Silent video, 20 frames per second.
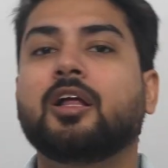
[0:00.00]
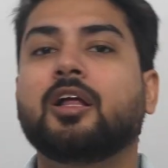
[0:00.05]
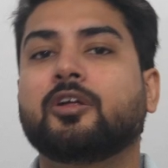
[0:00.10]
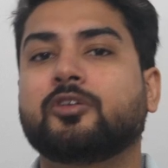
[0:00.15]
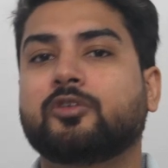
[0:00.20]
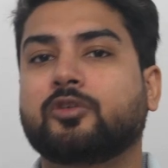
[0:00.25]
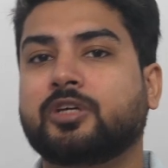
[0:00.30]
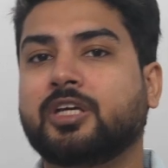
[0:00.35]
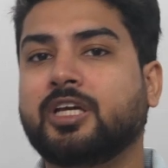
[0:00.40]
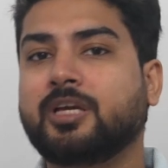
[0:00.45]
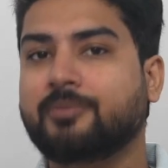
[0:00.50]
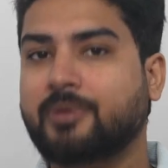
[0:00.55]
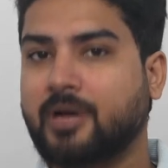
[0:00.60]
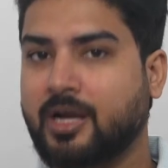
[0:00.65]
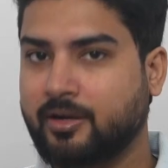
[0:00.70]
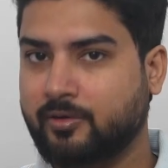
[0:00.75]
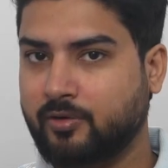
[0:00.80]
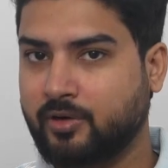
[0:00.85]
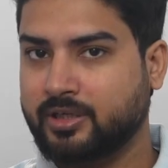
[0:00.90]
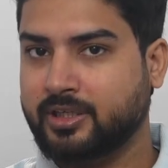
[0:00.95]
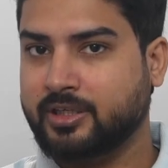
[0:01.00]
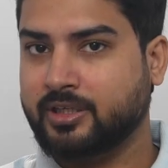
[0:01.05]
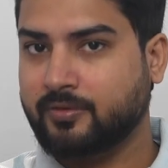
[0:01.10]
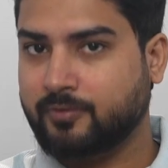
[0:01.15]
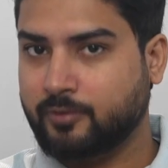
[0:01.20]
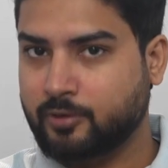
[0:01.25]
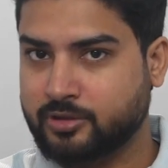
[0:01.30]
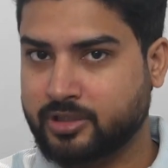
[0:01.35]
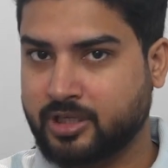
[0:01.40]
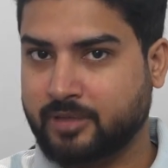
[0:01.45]
So keep high quality
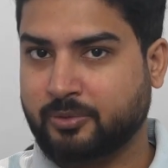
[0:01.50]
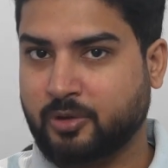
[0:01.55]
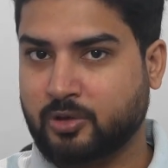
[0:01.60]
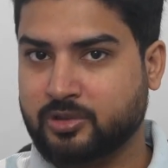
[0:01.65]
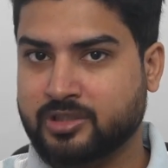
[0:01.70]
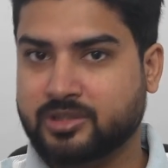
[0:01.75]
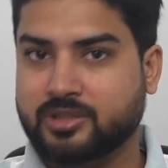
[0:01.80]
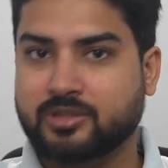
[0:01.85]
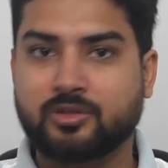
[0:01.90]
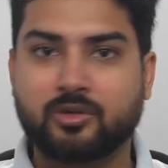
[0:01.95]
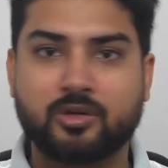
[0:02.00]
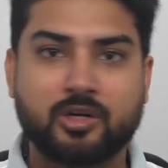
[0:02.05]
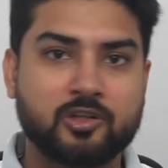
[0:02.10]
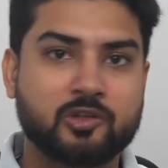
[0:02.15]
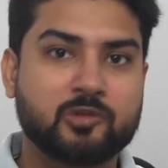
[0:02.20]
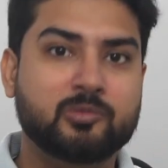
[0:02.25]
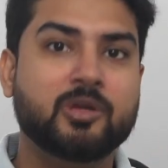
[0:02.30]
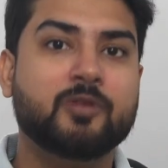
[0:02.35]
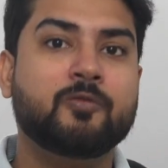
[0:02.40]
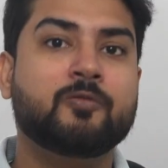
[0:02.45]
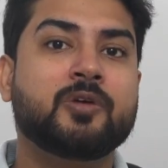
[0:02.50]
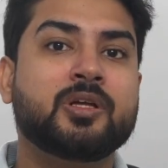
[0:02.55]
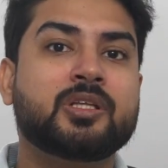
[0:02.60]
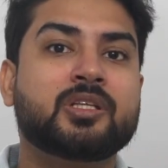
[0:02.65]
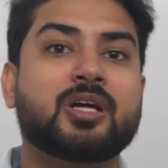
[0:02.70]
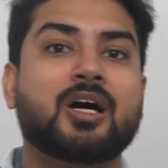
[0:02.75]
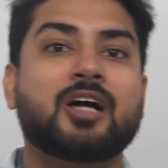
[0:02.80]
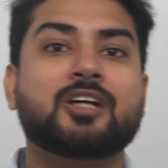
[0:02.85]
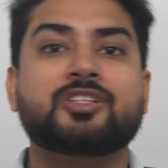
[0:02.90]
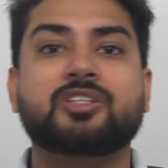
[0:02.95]
full stack projects in your resume with
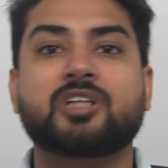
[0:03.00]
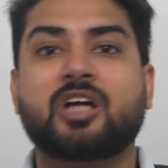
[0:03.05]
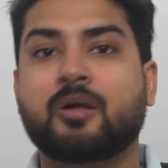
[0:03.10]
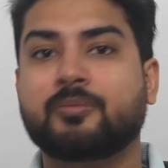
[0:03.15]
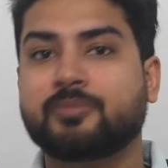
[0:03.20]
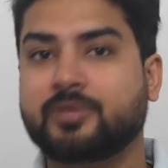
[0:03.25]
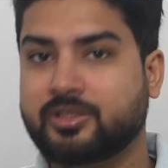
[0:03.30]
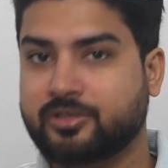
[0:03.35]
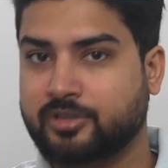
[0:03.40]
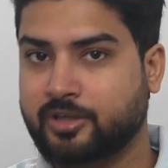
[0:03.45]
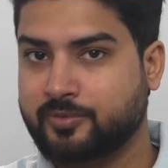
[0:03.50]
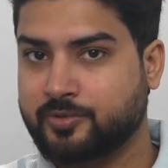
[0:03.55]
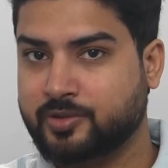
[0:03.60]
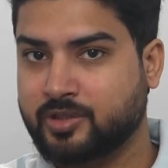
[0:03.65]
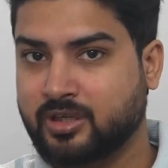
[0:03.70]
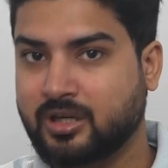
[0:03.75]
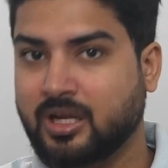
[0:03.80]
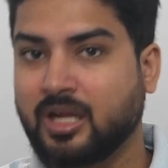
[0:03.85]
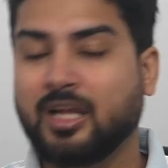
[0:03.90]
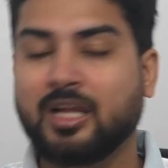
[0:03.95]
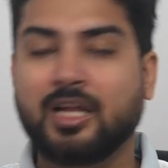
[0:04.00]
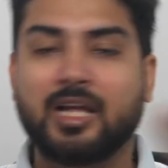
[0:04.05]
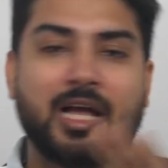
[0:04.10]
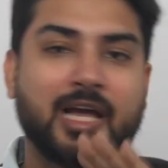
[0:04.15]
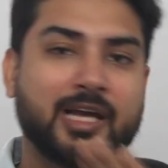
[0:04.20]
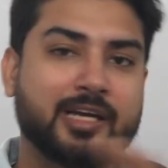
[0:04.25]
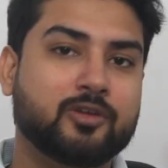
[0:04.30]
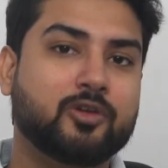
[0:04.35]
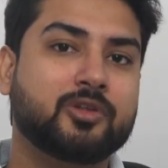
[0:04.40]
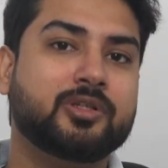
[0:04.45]
a sharp description.
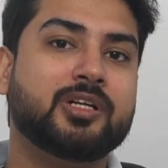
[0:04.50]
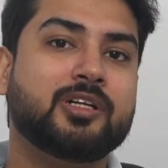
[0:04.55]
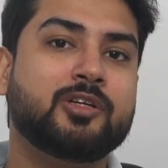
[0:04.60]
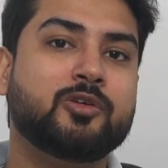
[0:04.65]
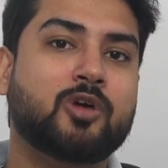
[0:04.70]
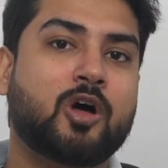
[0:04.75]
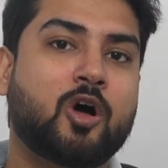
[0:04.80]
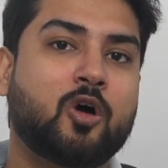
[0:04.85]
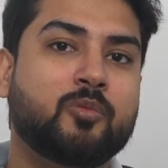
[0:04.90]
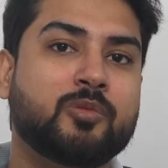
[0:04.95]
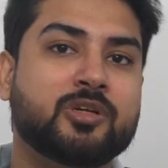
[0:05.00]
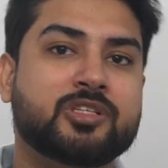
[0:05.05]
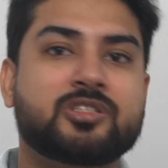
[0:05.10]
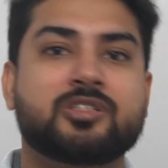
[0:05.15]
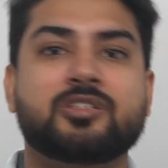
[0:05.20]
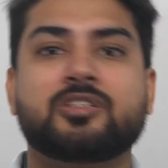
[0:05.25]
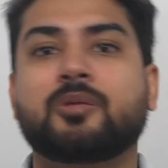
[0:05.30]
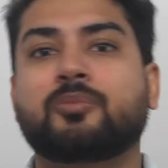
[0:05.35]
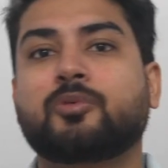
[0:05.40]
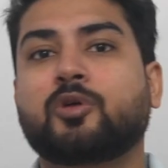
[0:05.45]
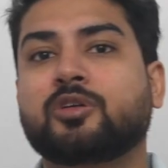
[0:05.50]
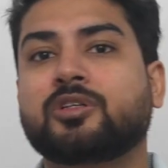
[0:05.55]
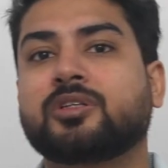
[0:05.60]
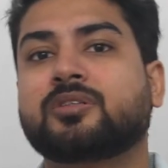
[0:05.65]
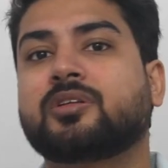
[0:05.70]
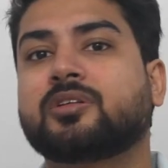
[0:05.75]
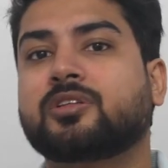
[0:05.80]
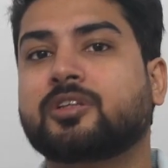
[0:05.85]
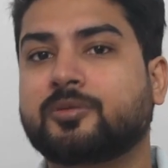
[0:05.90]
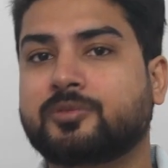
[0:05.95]
I cannot tell you how much the project
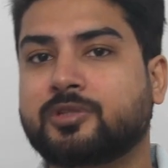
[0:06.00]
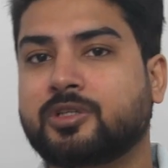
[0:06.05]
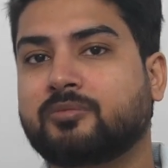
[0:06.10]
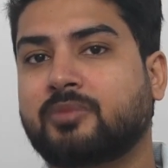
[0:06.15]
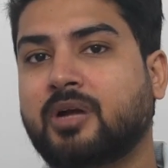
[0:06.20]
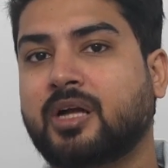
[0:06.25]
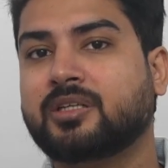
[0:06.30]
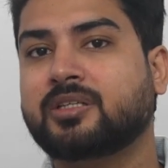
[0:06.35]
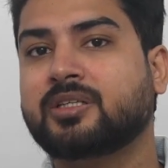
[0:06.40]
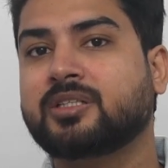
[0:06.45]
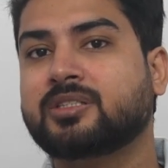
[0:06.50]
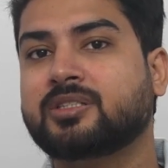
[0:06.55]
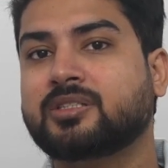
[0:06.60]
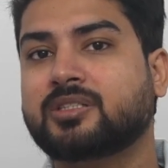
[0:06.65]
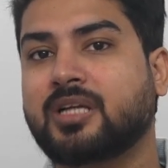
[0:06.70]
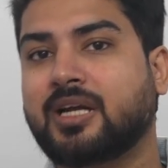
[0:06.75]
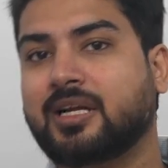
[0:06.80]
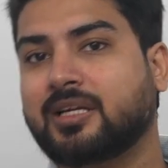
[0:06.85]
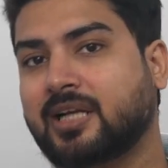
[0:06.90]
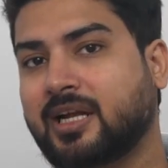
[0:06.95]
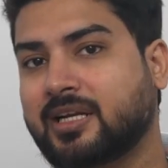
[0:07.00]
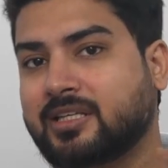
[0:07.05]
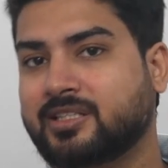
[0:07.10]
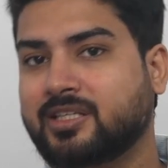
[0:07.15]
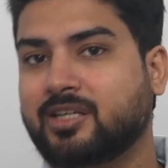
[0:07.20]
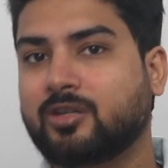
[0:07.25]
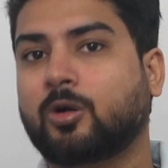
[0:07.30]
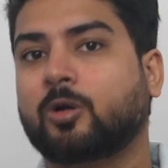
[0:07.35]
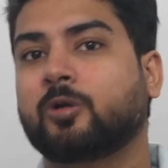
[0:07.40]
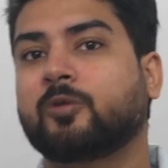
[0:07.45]
description matters. And I see
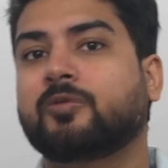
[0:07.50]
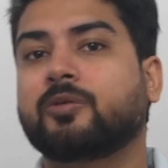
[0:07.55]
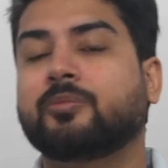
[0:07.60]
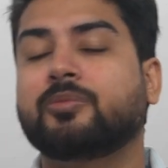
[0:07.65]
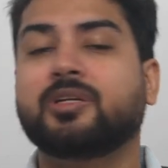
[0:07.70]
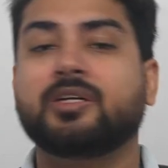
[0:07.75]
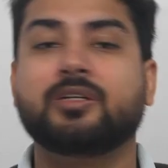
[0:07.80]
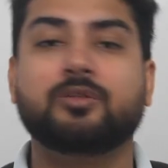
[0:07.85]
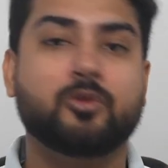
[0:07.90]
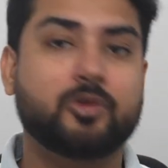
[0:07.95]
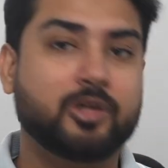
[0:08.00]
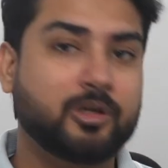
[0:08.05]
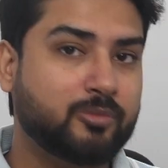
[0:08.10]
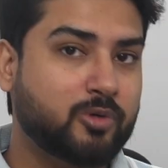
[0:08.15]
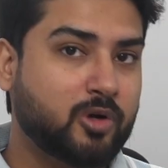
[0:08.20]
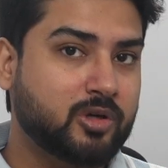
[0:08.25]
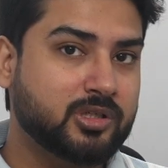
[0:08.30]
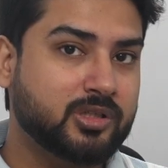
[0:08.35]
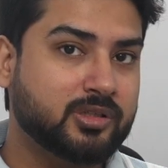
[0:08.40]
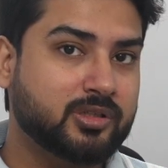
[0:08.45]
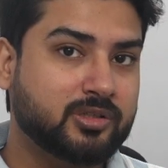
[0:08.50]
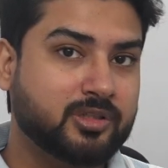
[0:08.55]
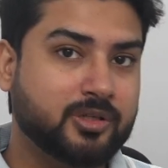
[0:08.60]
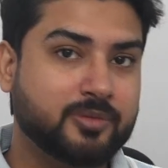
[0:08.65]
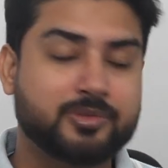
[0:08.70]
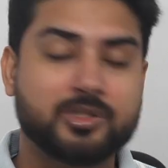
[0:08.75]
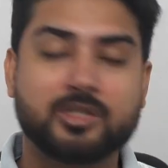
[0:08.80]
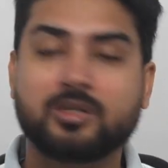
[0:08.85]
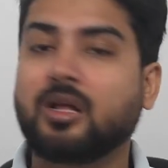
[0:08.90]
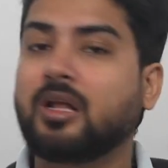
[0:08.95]
a lot of people ignoring project
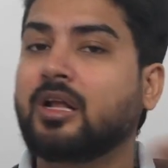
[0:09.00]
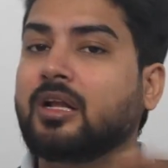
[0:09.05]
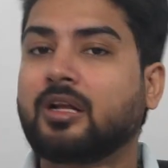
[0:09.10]
description.